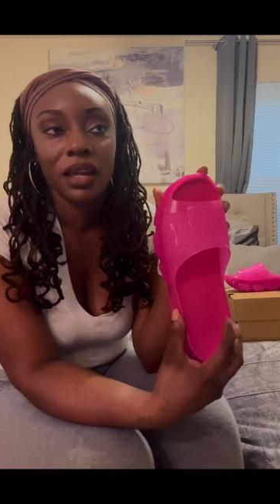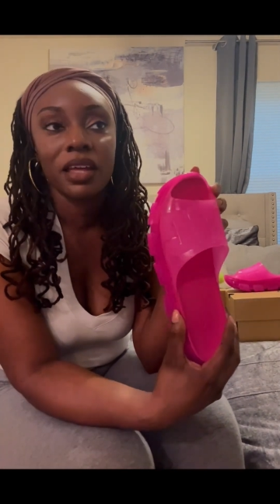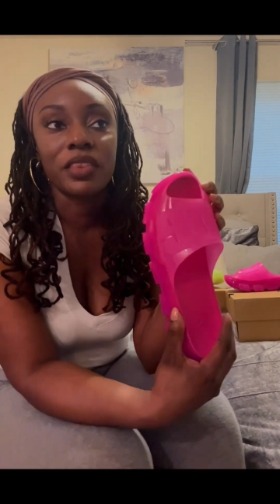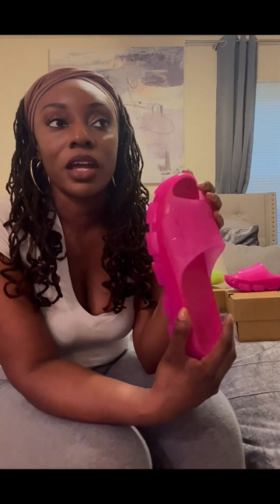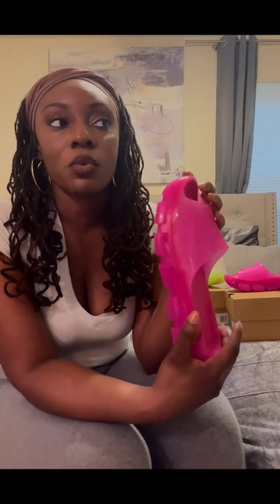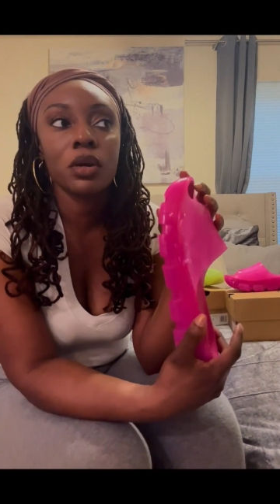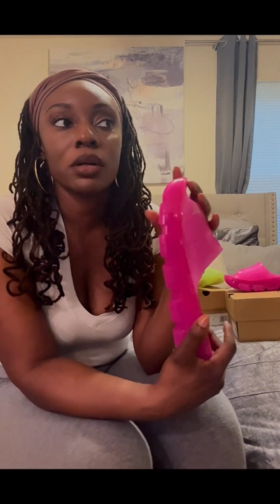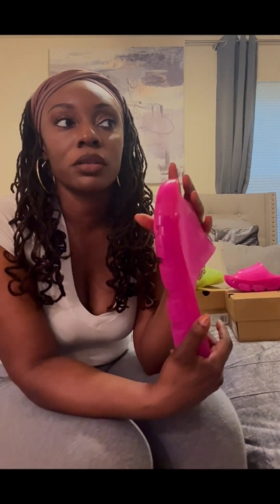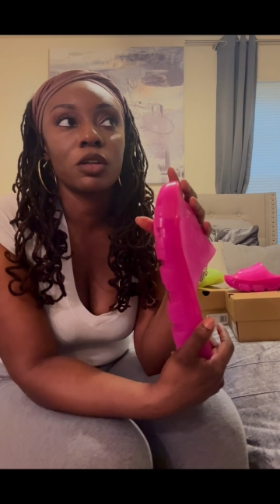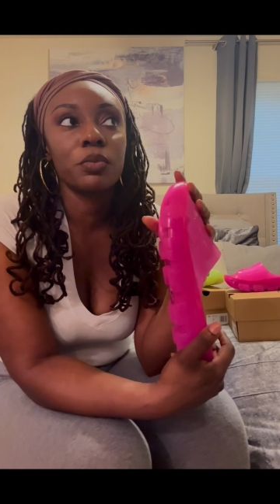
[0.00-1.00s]
They were a
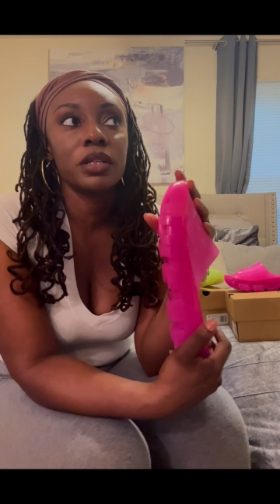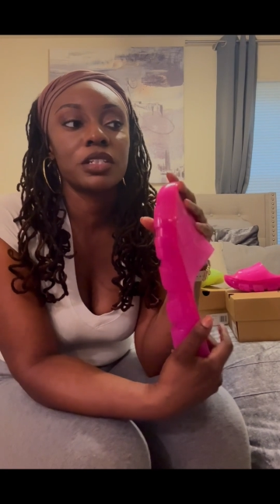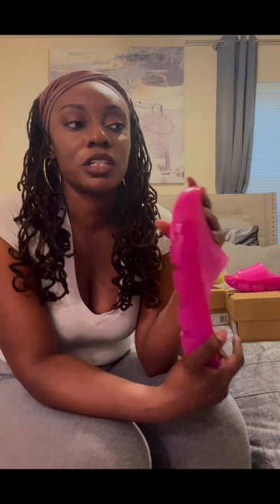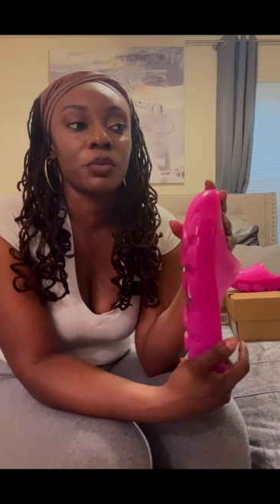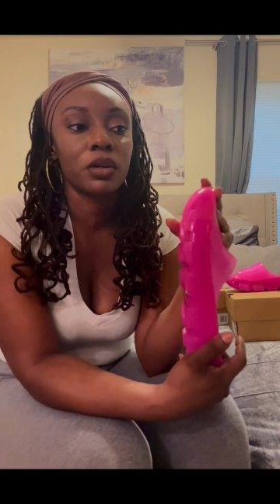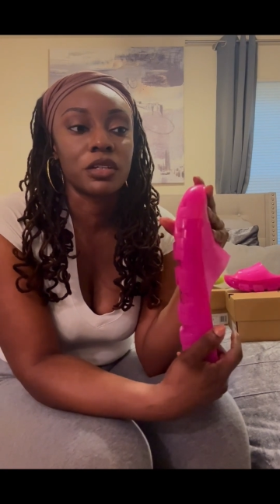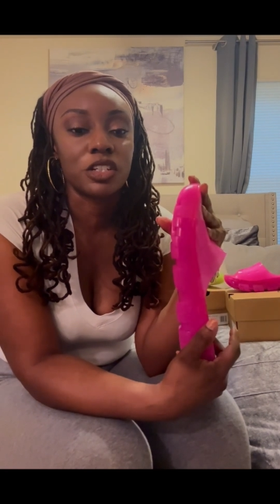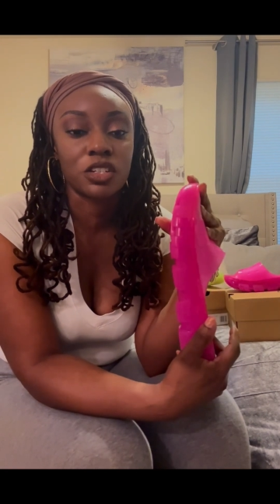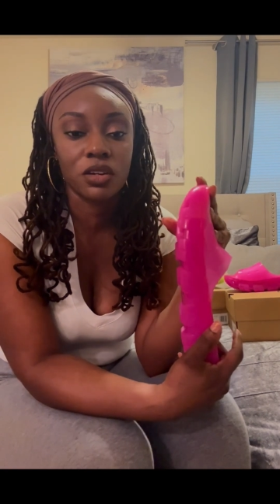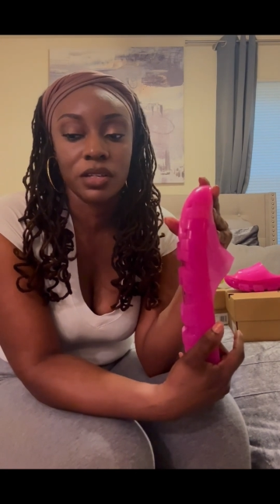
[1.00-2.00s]
little bit cheaper because
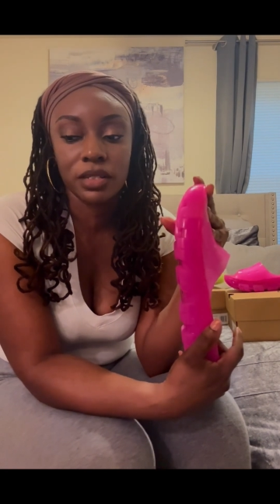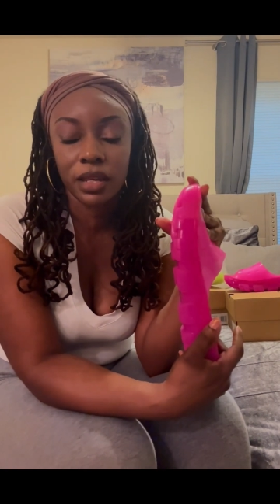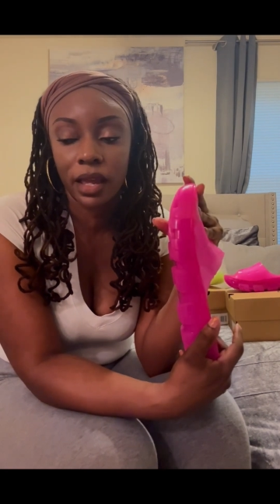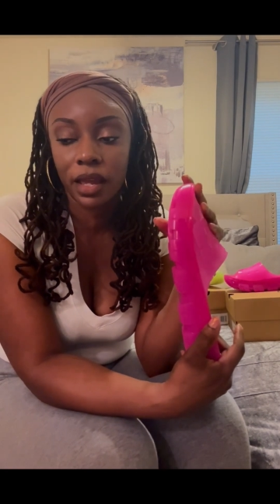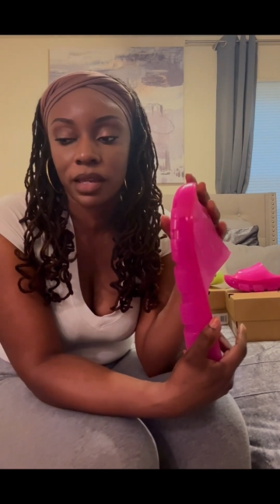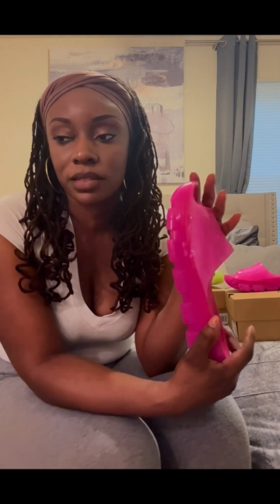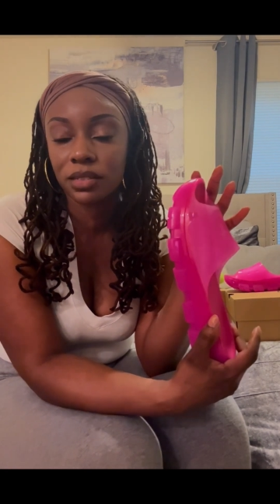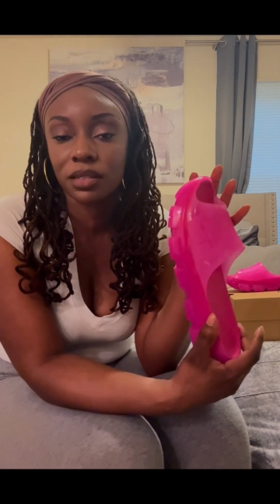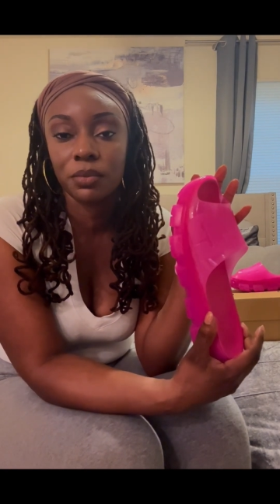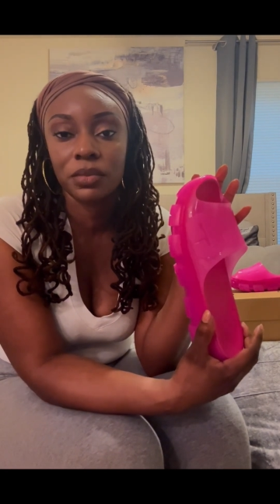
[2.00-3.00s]
Journeys had
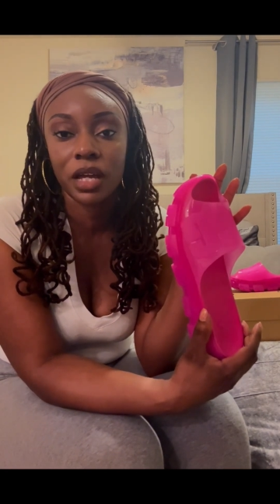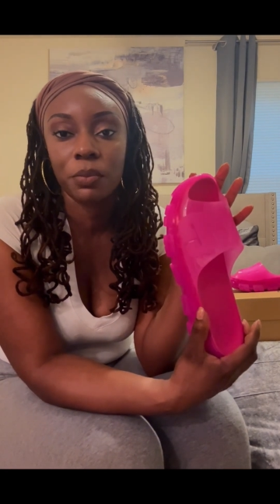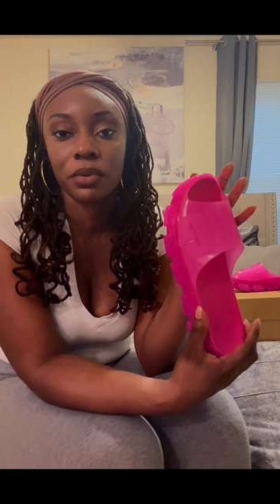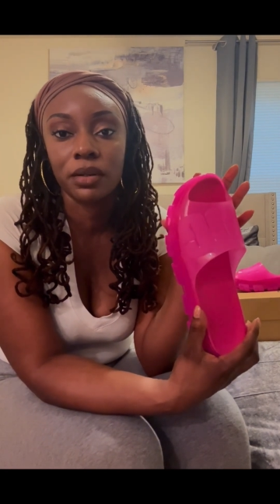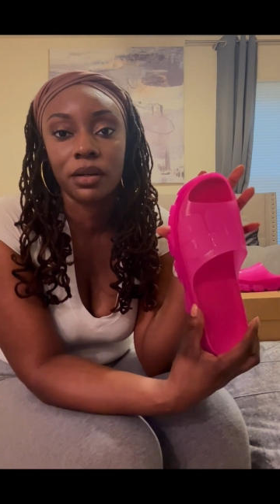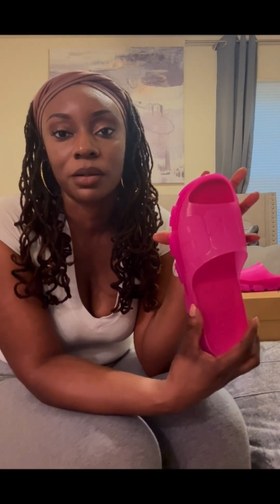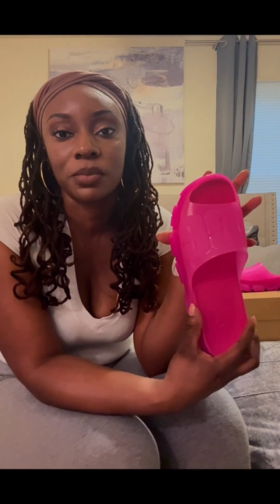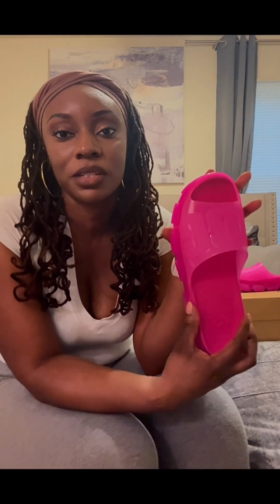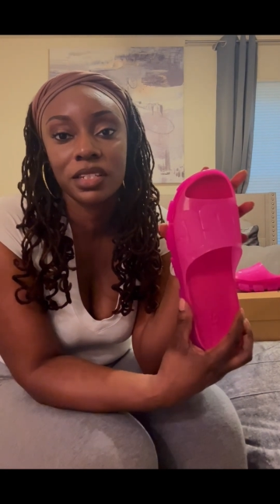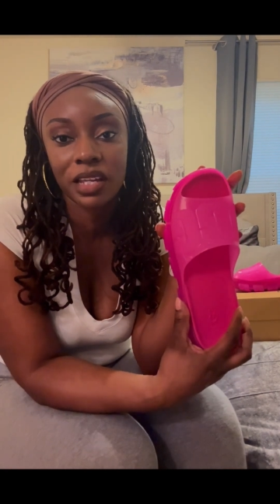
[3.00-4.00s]
some type of um,
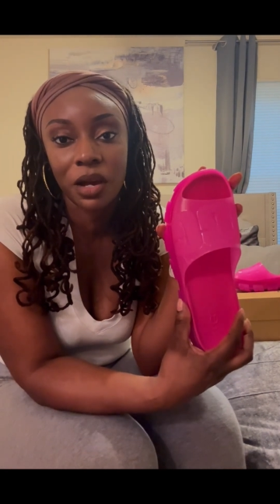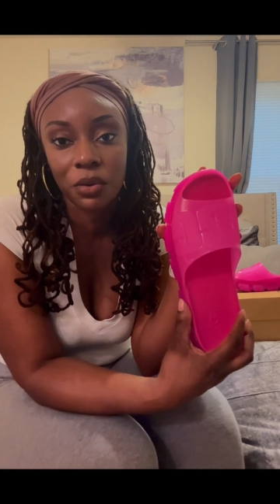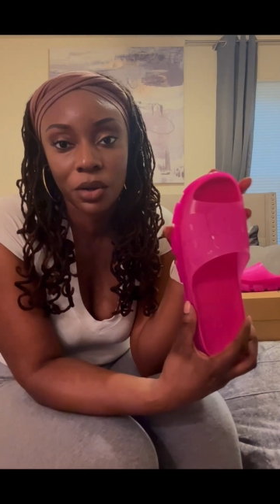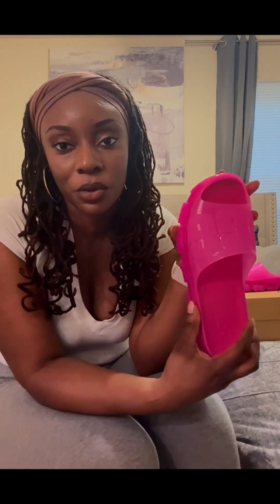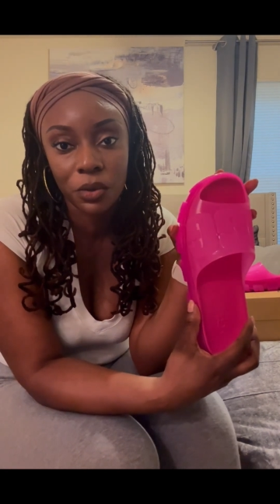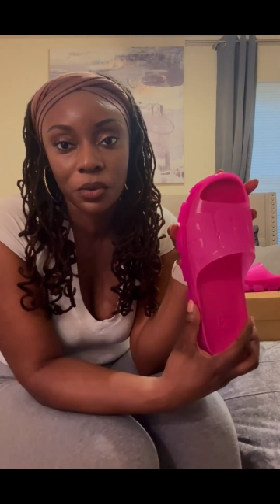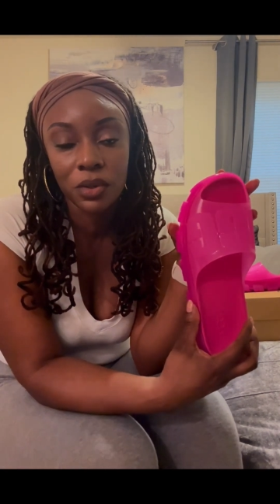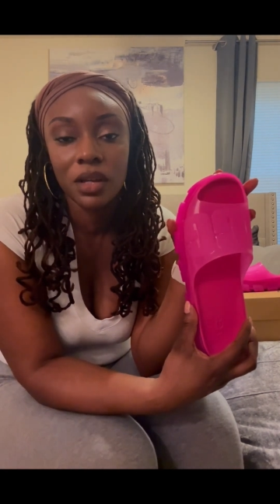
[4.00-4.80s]
discount code